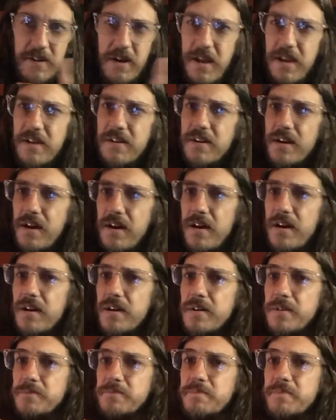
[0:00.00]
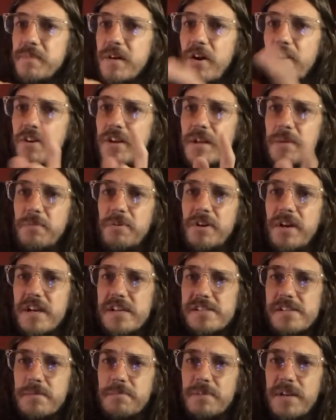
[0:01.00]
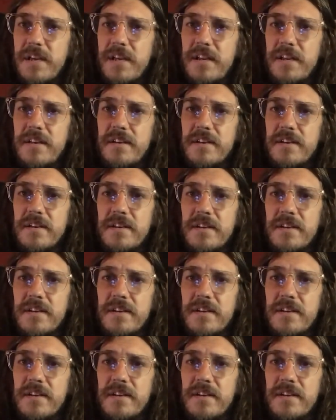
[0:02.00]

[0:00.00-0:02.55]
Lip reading: And I'll keep you guys updated